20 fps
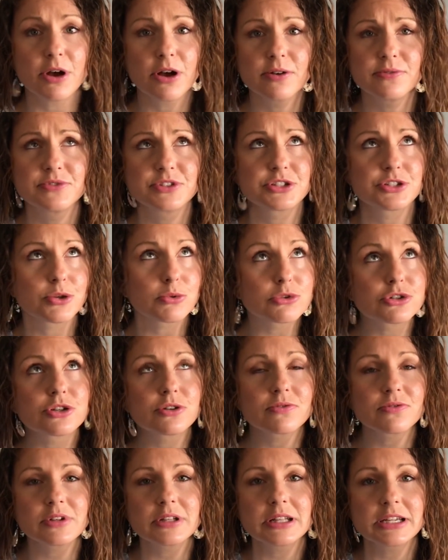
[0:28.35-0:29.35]
of
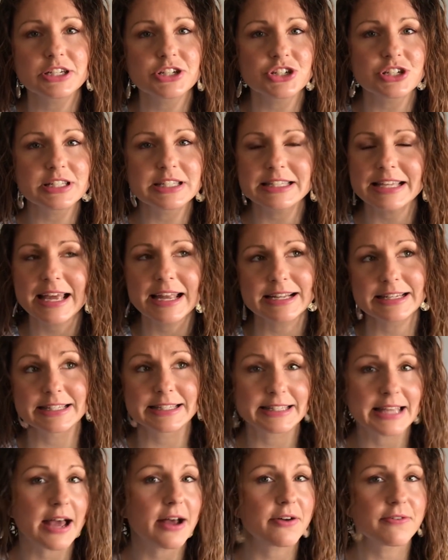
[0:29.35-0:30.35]
social relations and a
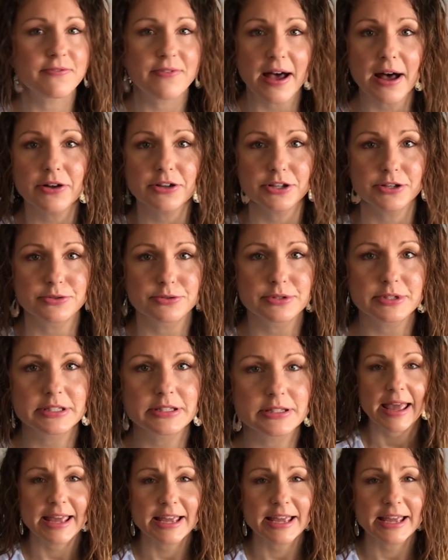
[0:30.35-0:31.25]
set of values.